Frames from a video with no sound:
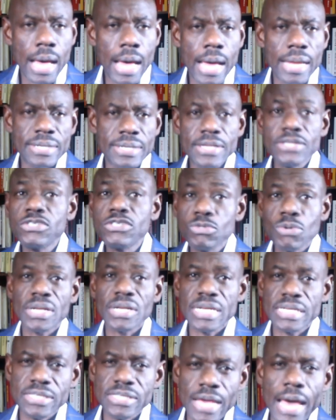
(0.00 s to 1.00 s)
And this
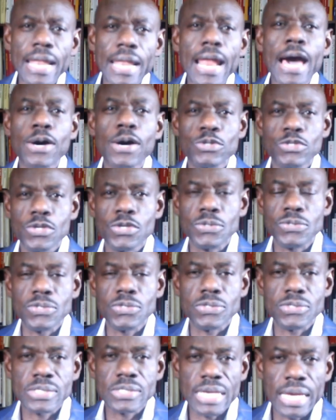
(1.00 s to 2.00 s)
strategy allows you
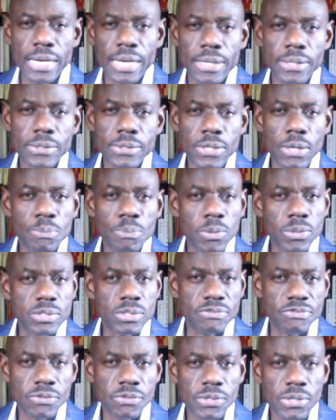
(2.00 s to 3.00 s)
to scale your
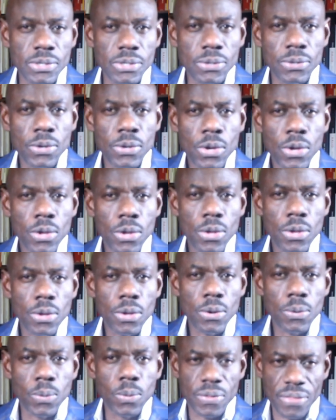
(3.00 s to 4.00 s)
portfolio
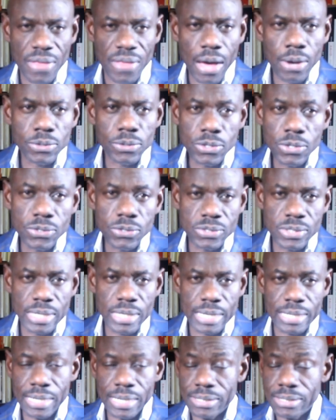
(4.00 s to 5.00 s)
without
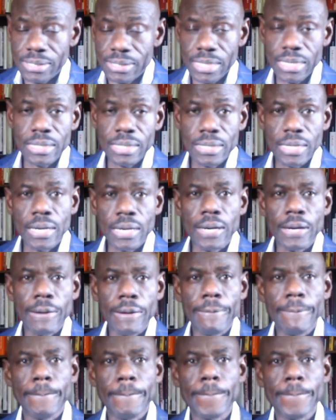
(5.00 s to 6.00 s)
using
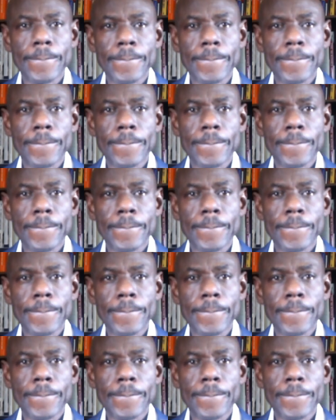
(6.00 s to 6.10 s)
additional